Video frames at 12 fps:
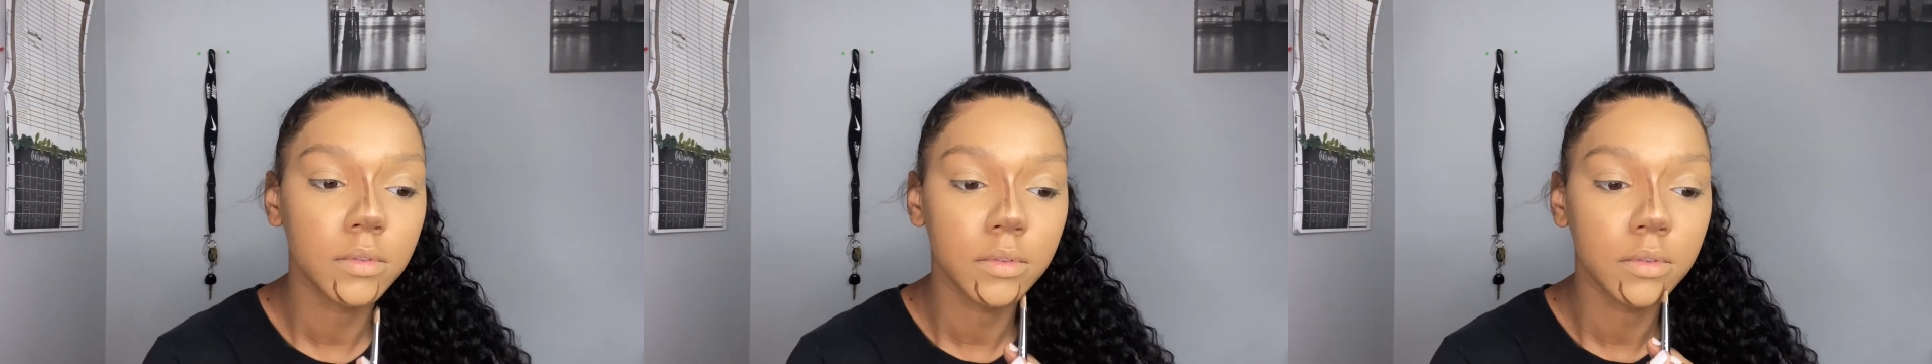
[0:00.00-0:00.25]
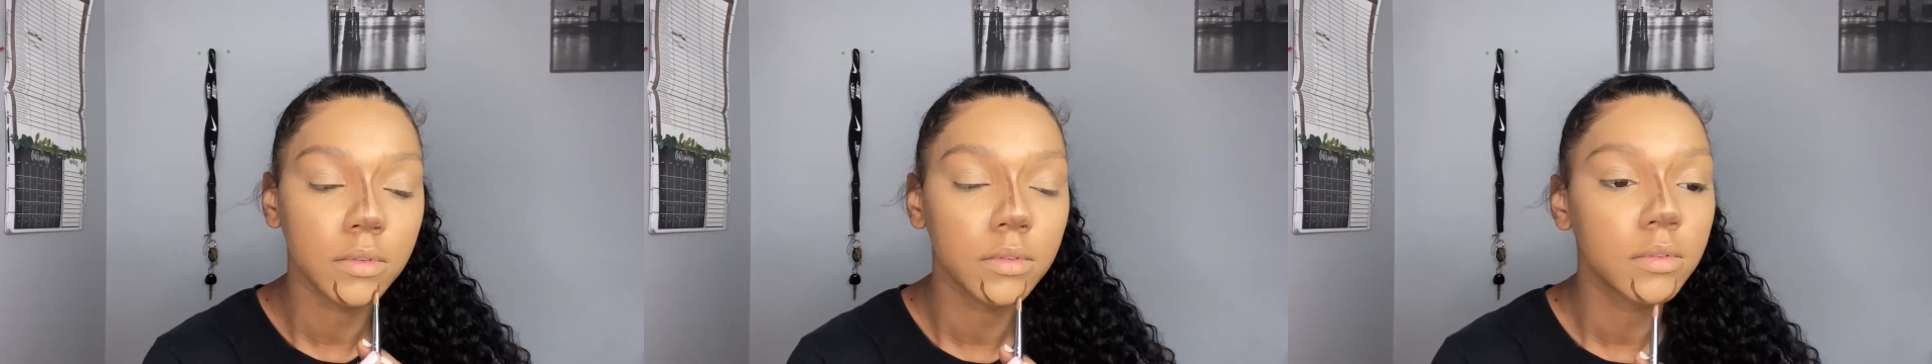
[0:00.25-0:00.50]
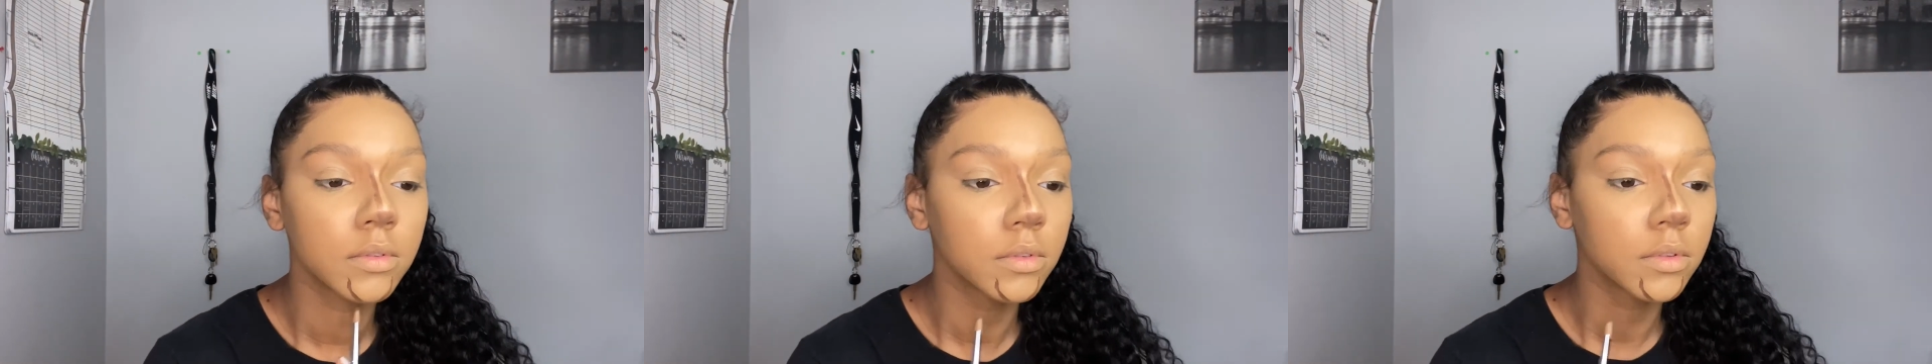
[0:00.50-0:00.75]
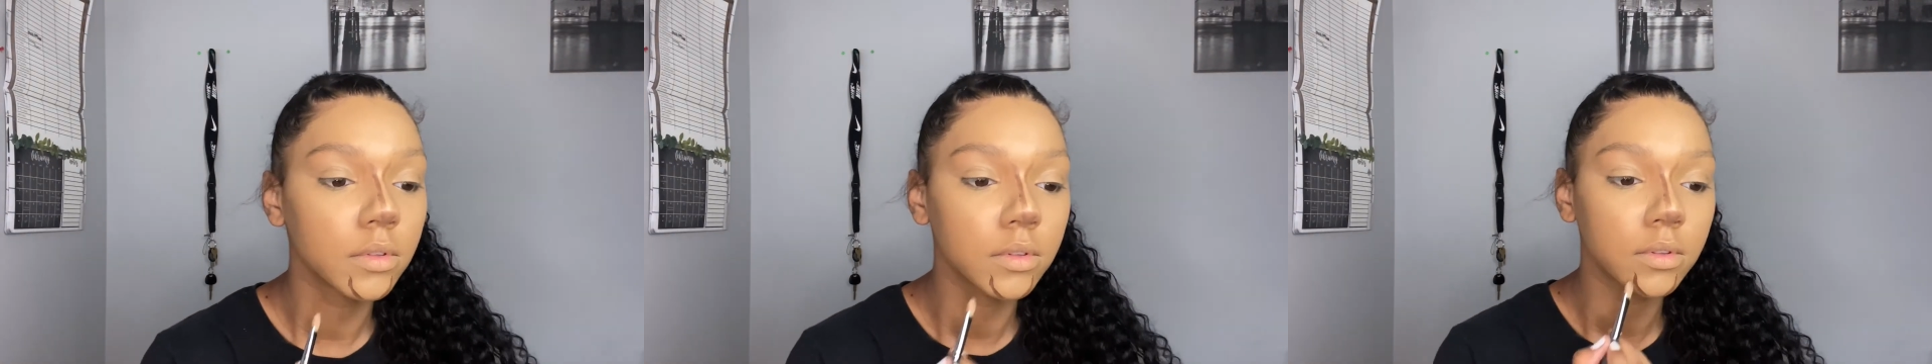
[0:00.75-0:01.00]
and
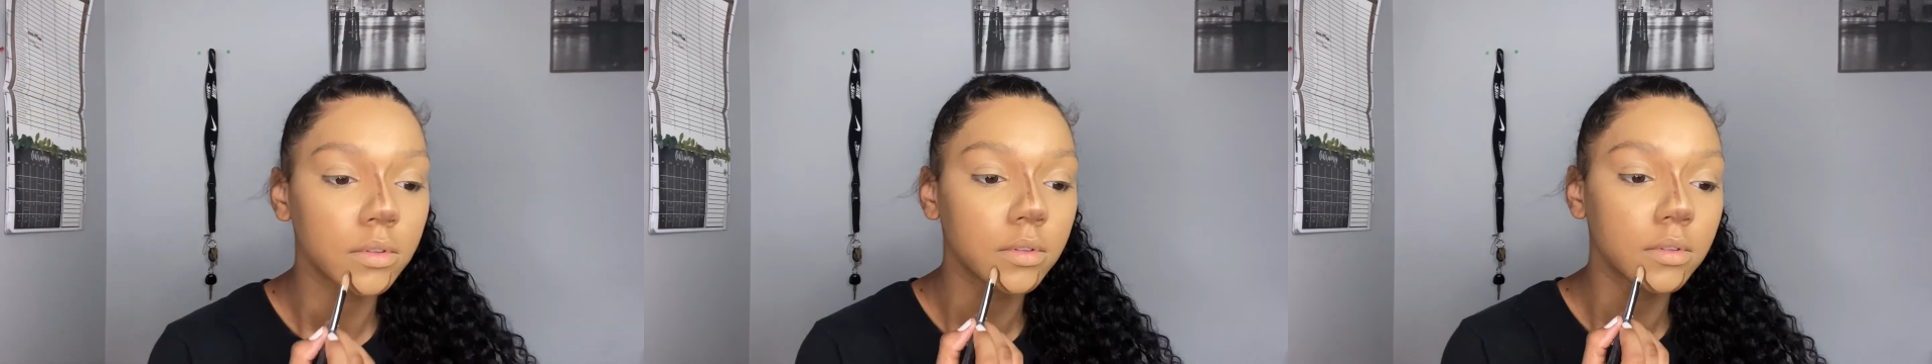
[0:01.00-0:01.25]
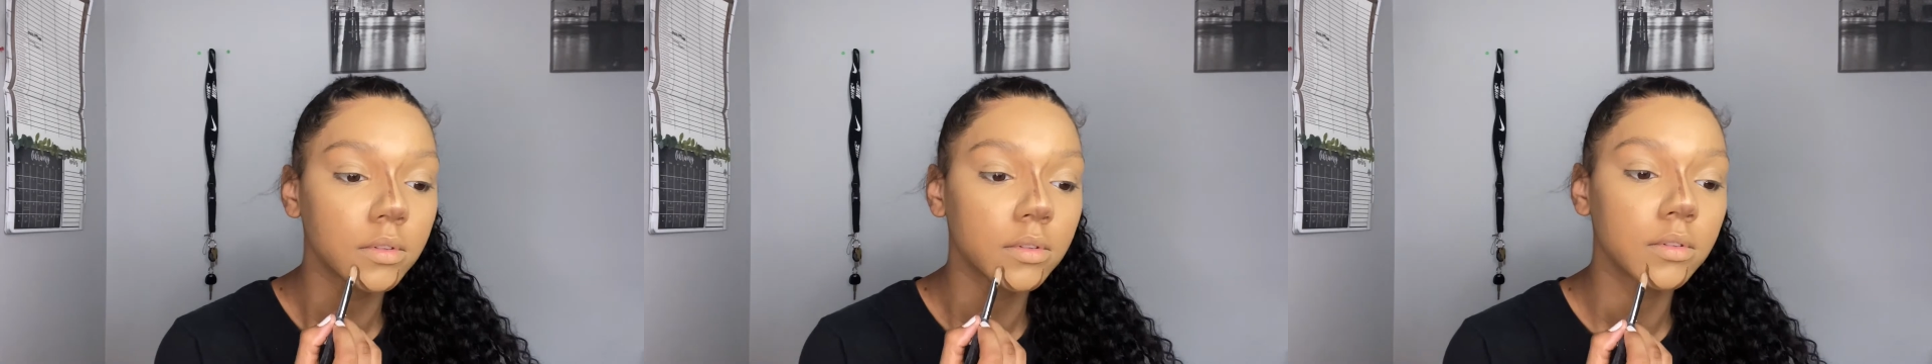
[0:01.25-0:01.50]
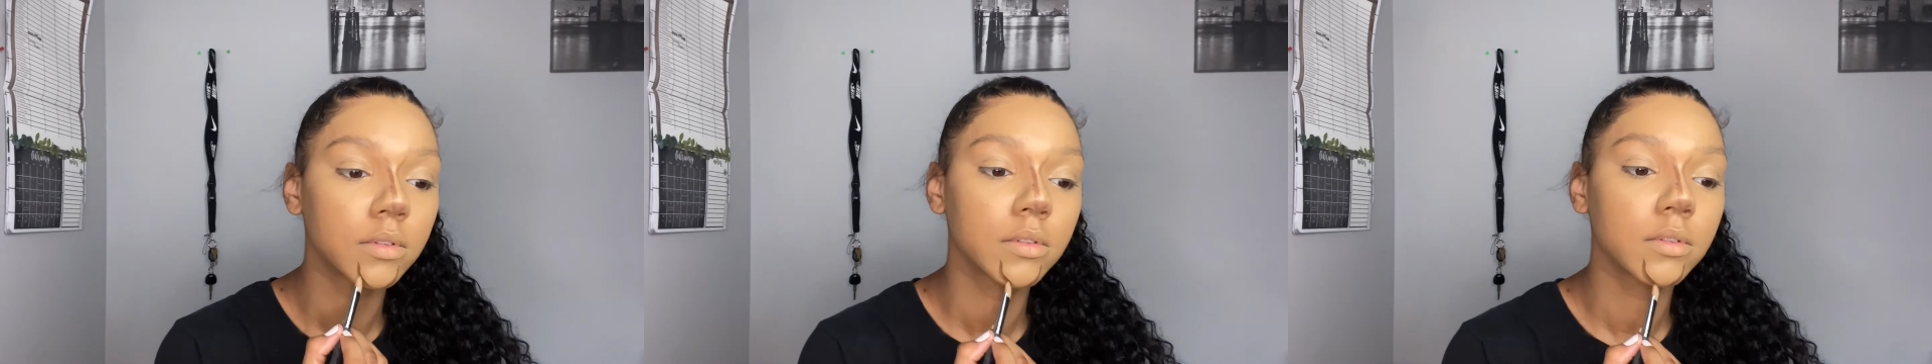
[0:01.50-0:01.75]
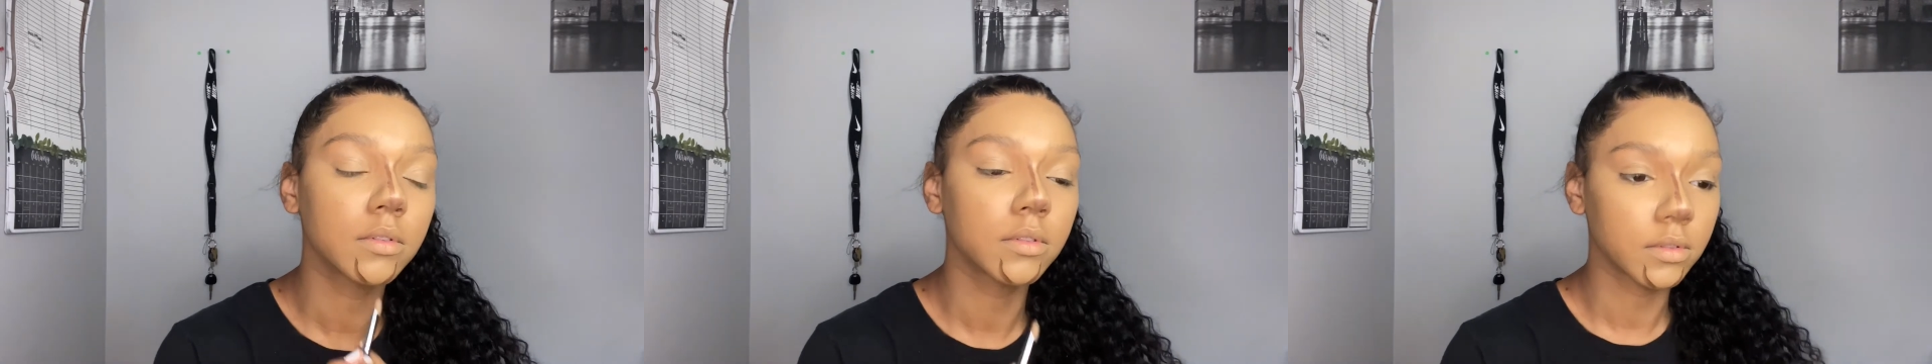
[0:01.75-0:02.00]
so
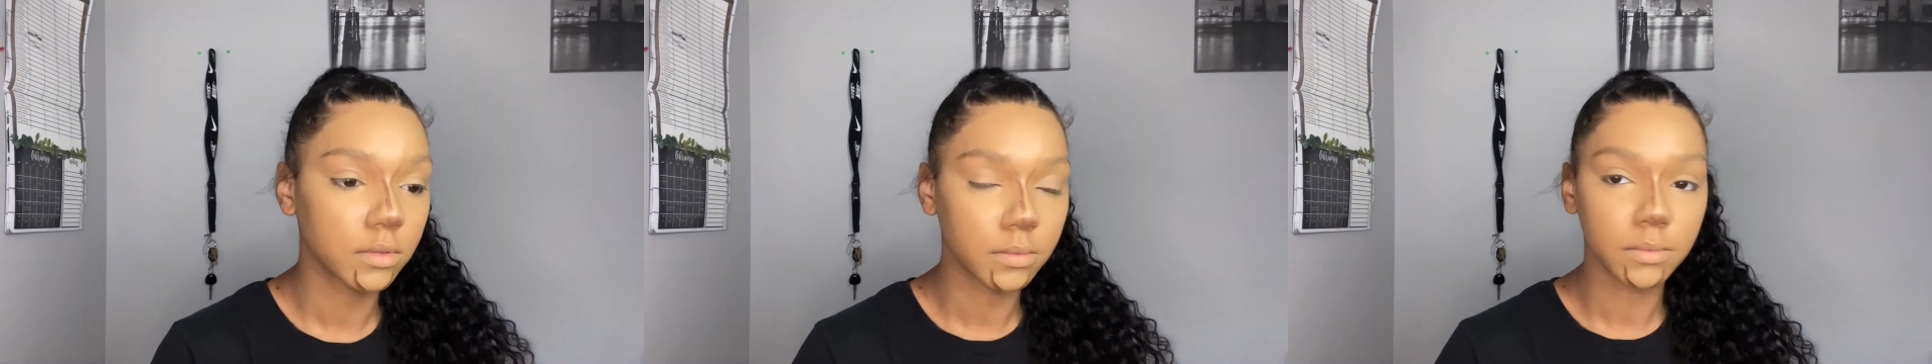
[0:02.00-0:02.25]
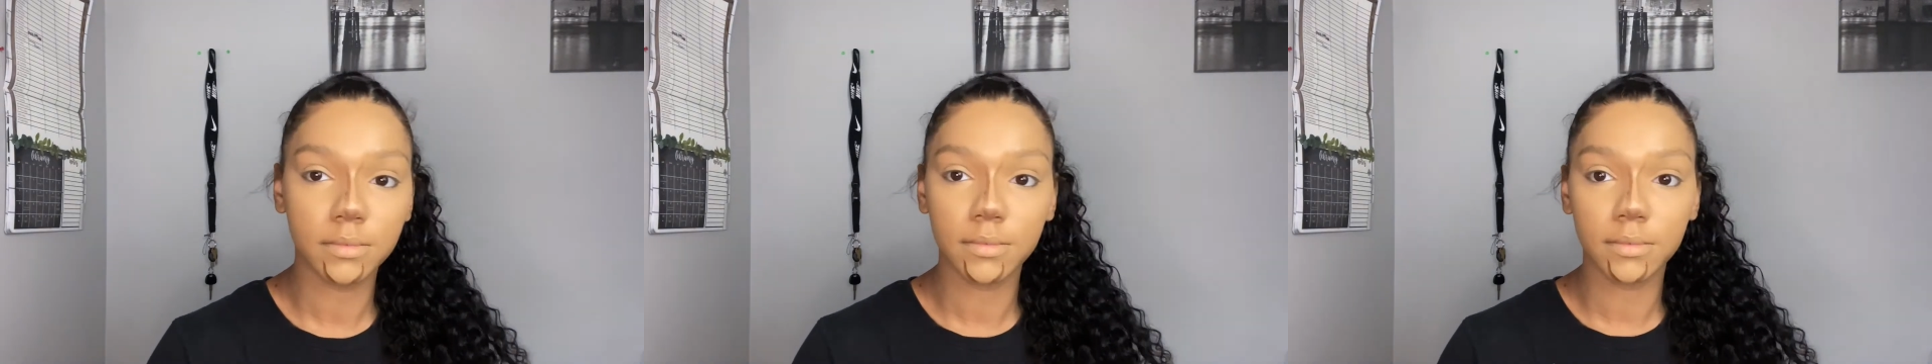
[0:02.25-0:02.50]
that's the palette that